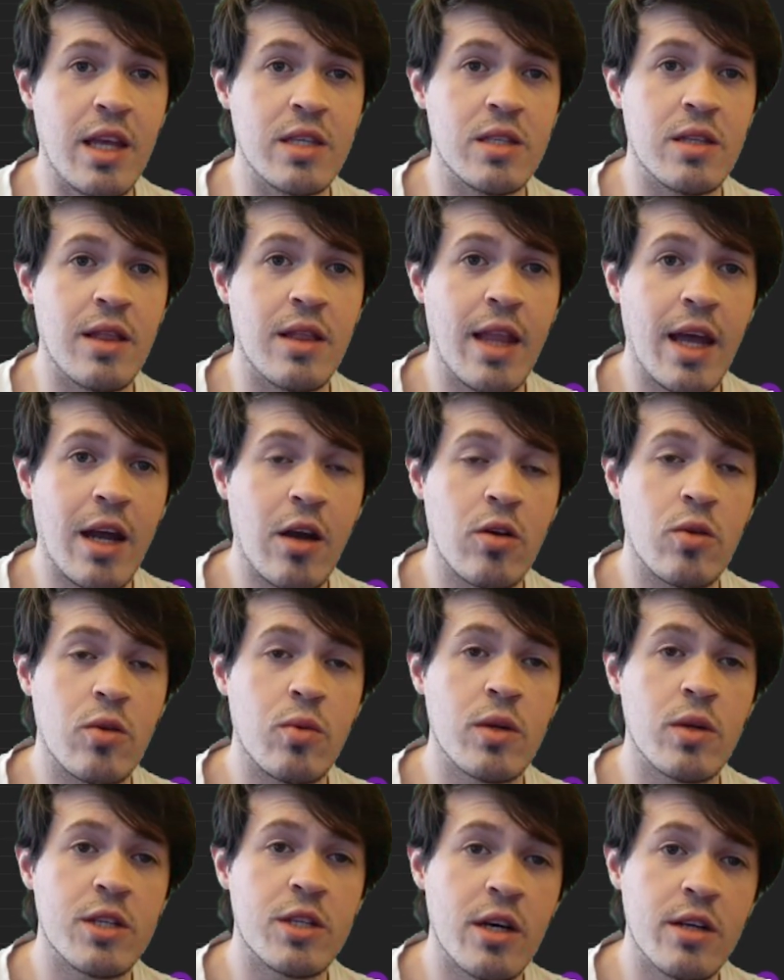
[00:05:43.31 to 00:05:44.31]
these layered
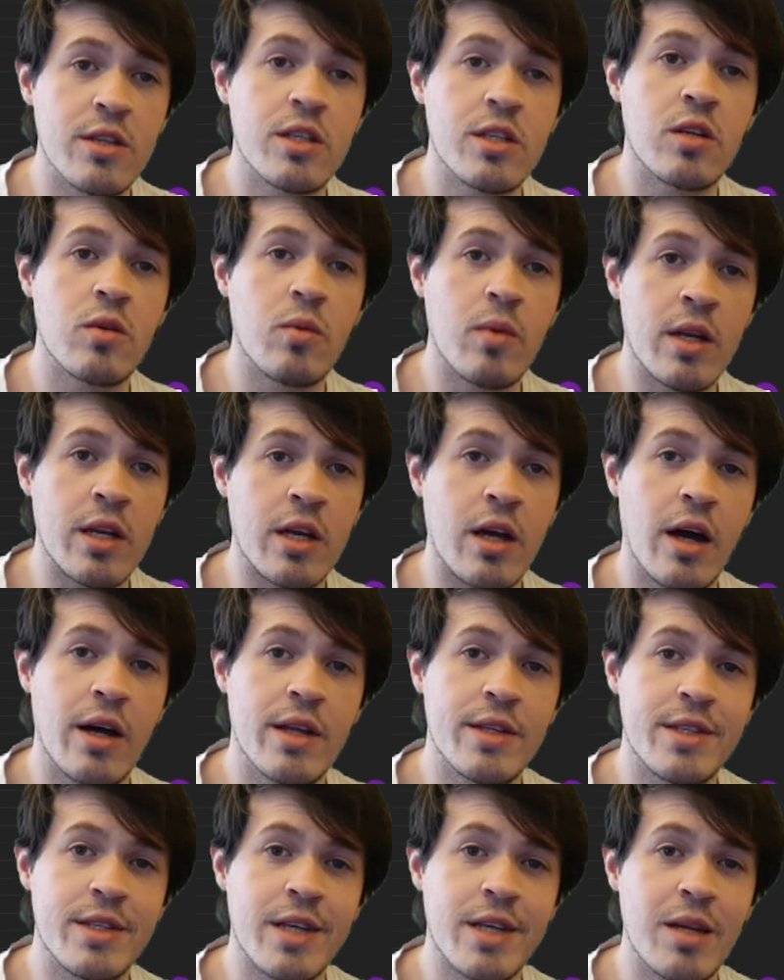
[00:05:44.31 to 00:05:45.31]
redundant win cons,